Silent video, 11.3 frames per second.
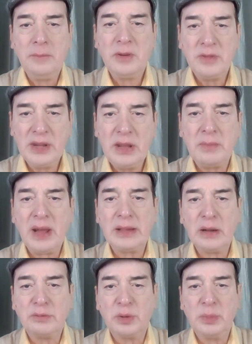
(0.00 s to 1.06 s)
between a
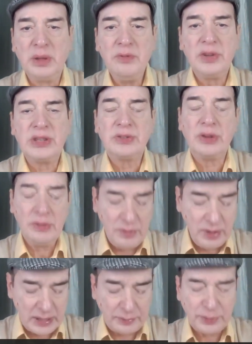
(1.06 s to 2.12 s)
man and woman, which
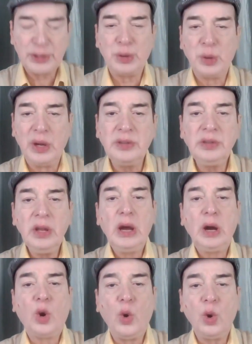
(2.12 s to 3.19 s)
we refer to as
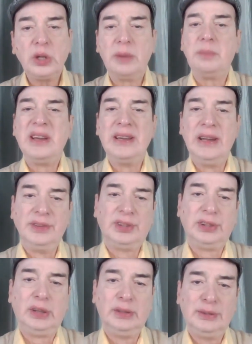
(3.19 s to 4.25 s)

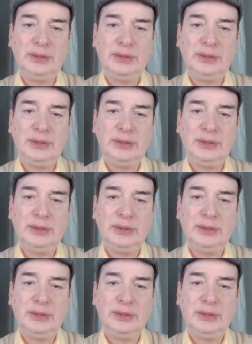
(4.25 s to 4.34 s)
codependency.